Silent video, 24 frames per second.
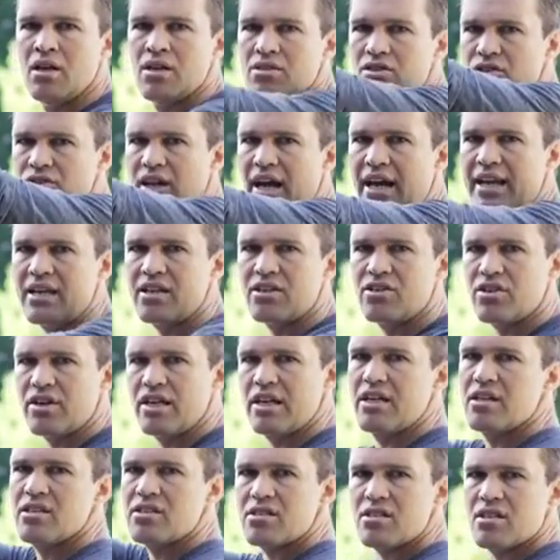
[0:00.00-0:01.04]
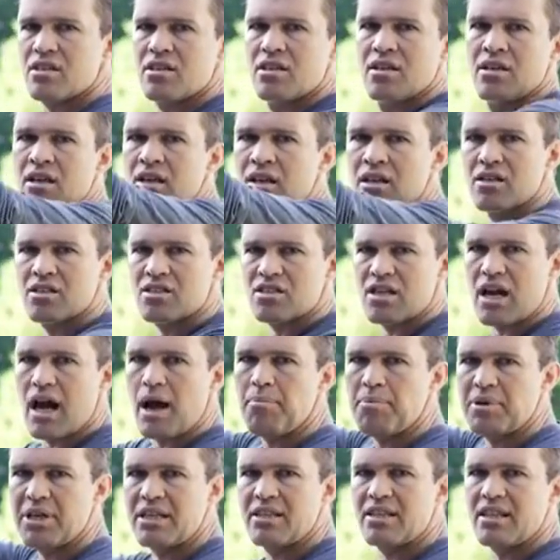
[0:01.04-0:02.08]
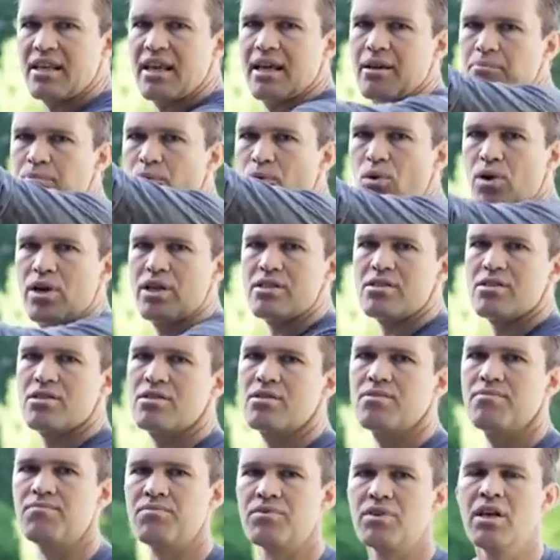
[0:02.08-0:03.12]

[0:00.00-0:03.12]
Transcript: So 90 degrees, stop it at the end points.